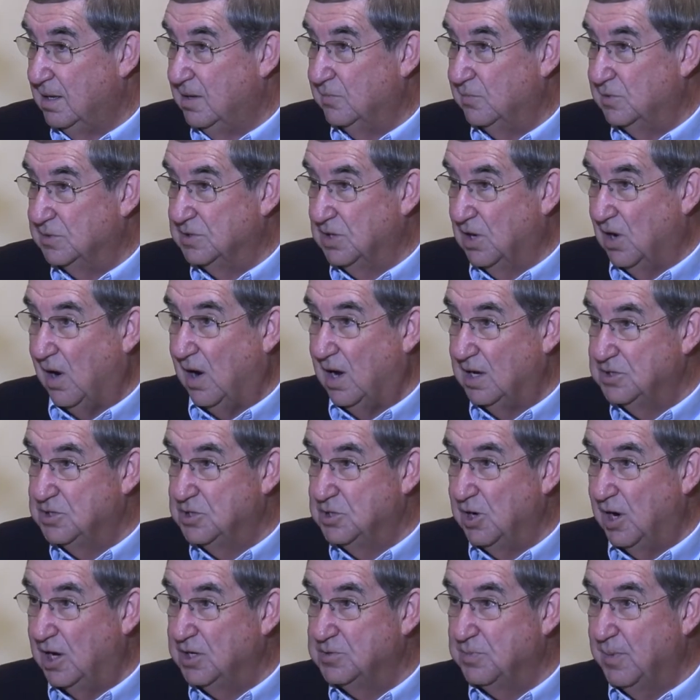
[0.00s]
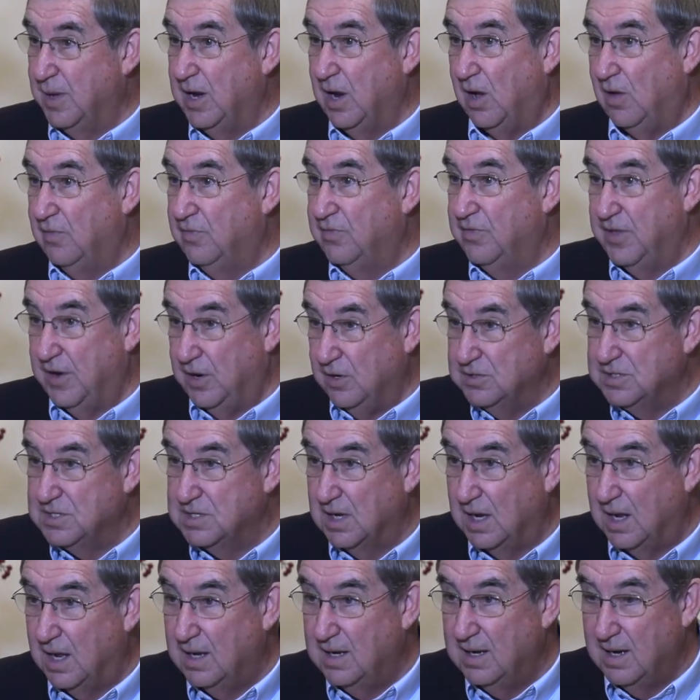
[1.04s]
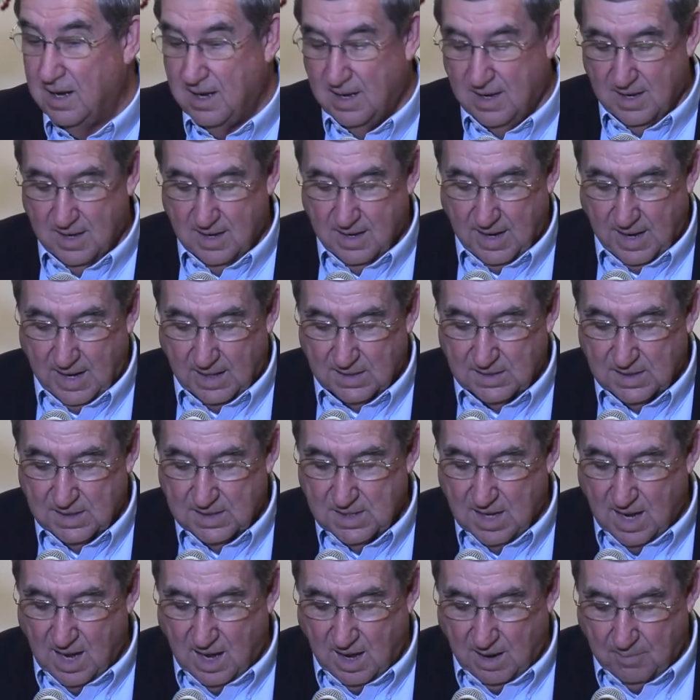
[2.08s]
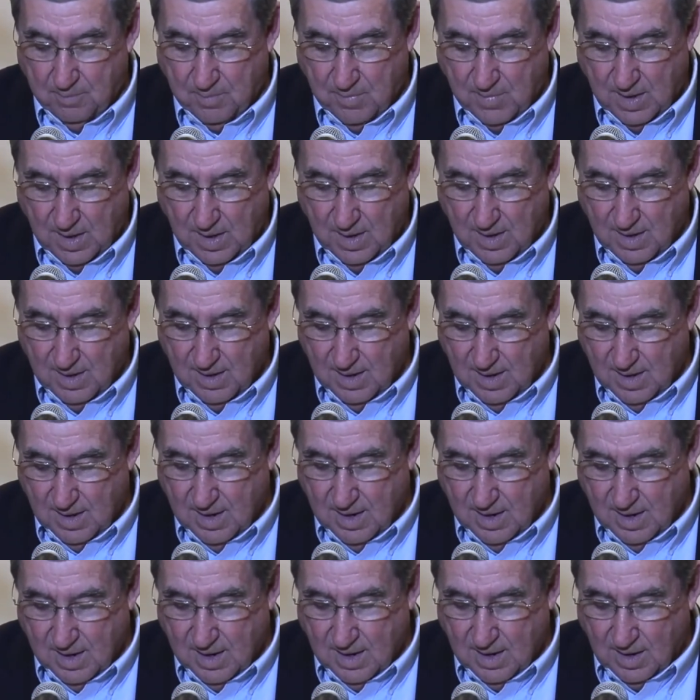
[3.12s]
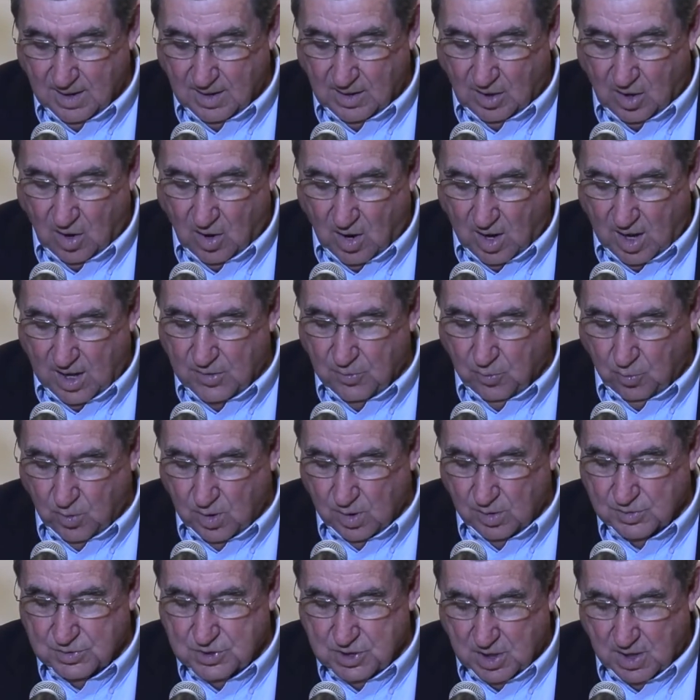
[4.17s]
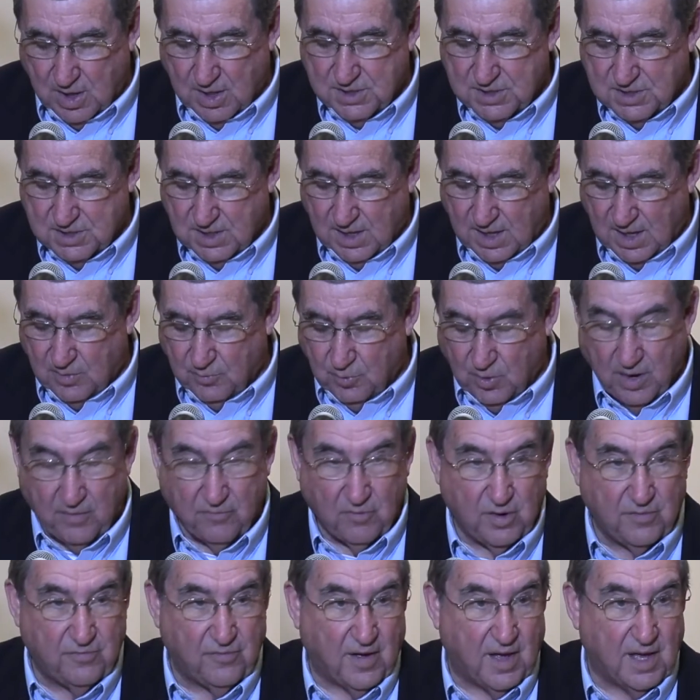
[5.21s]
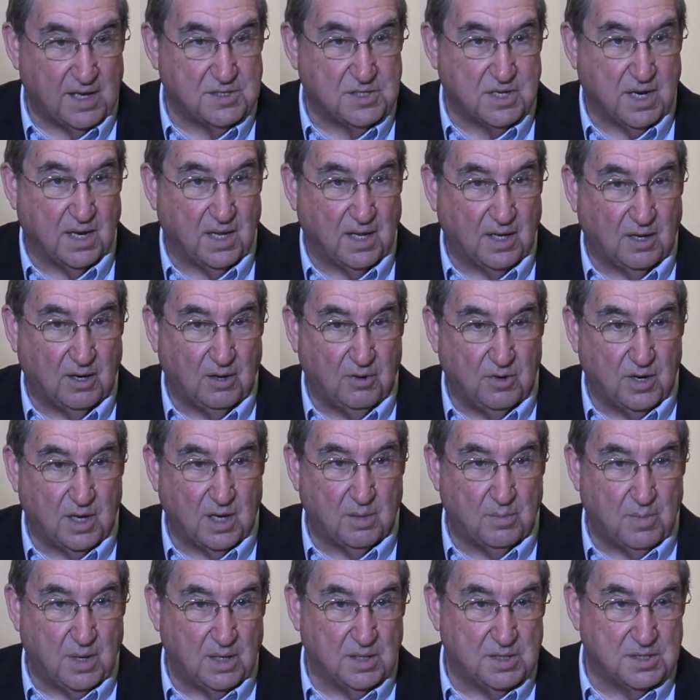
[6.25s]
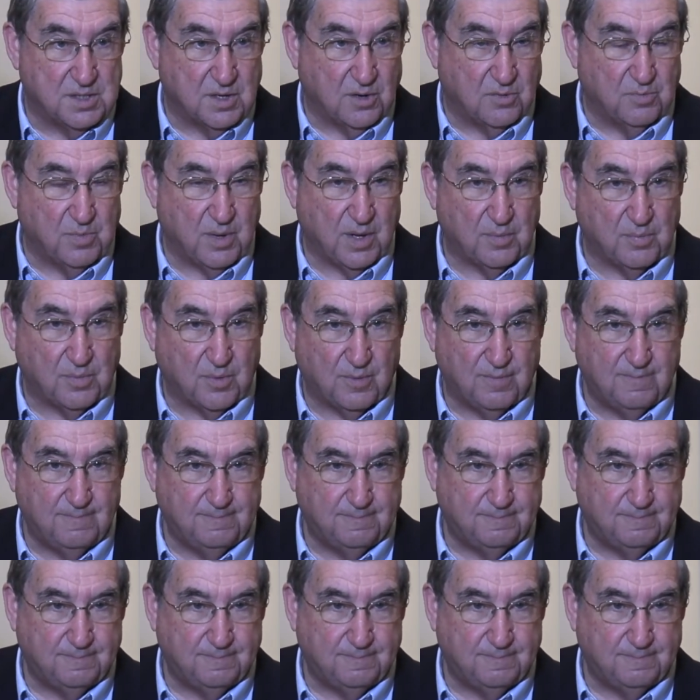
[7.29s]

was God's judgment on their sin at the time. God will judge sin wherever he finds it, including among his own people.